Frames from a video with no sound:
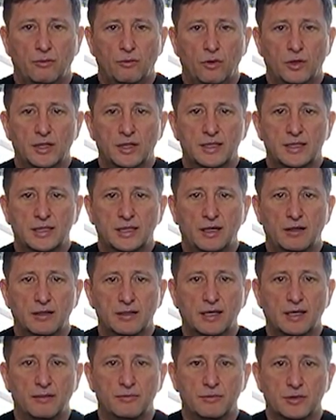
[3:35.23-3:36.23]
want to sell
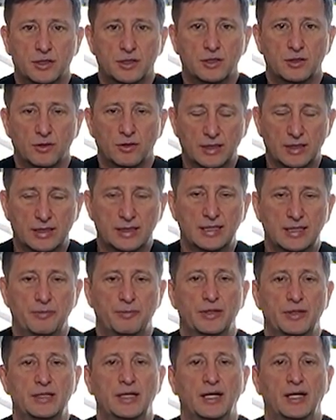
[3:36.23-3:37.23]
some just so you could
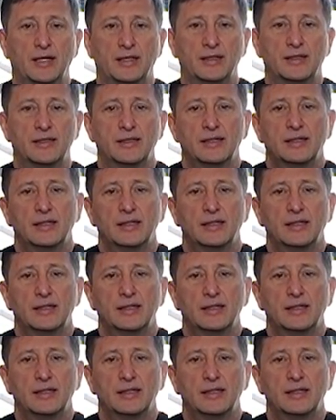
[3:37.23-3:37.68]
sleep at night,